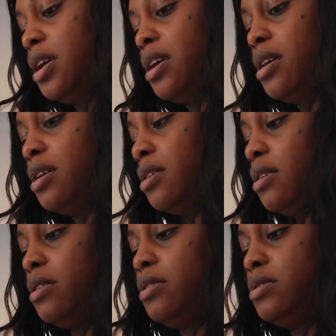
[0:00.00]

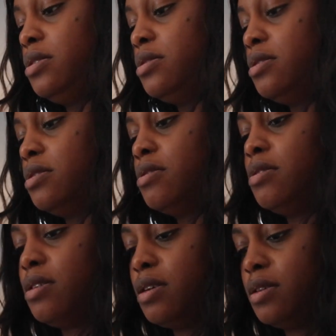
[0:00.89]
A seasoning on
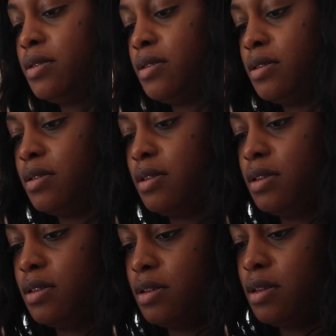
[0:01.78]
that.
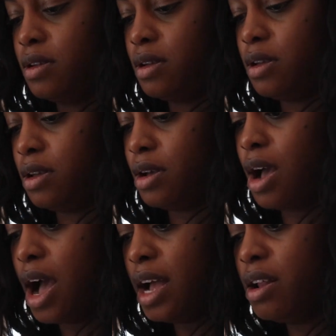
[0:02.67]
Yeah,
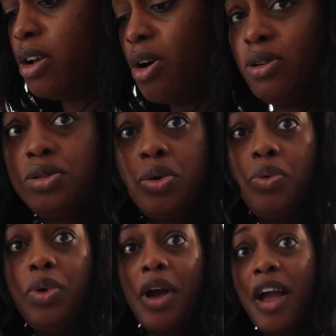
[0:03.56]
and
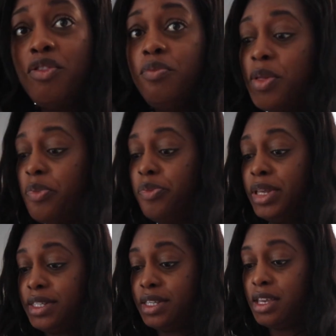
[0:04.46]
I've been
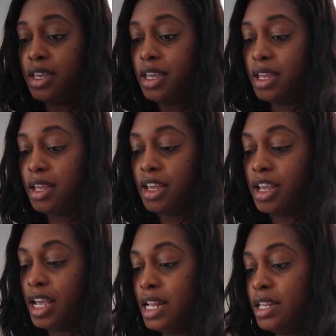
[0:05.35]
busy
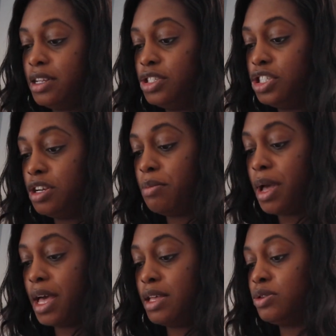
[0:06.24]
in the gym
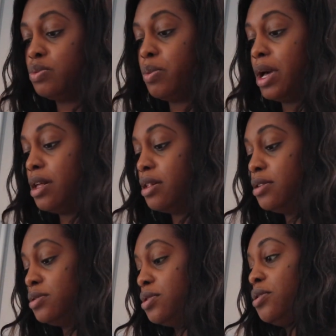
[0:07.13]
as
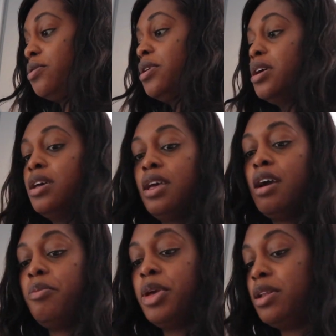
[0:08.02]
well. So
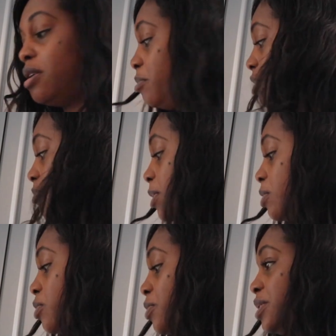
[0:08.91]
yeah, me and hubby
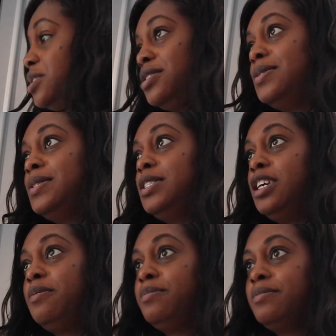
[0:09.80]
been going to the
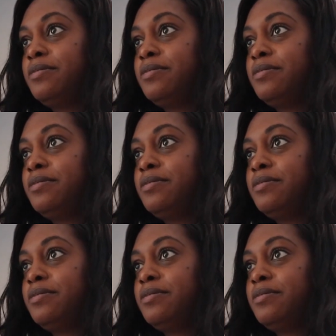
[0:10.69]
gym.